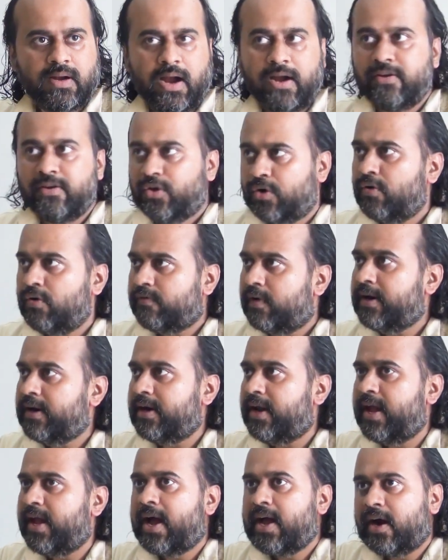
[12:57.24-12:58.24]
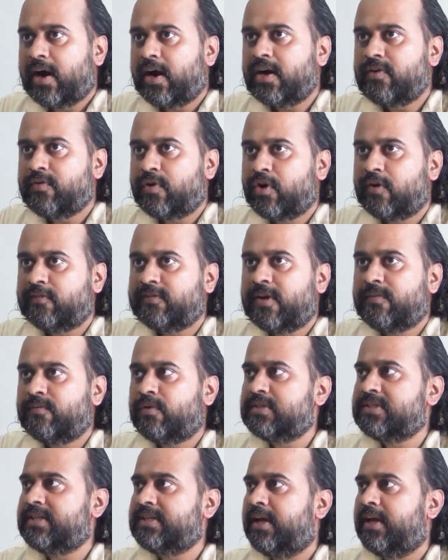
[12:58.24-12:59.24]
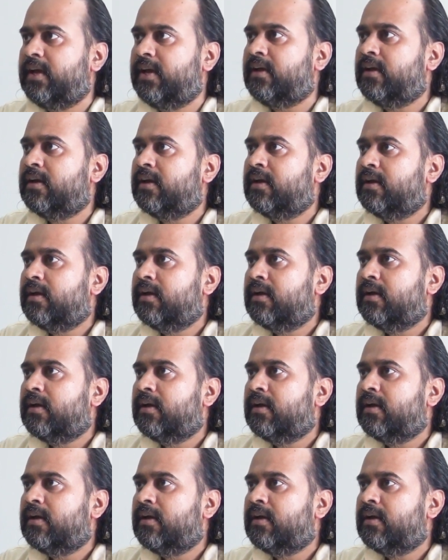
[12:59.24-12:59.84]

And you know, one day I heard one of them was saying,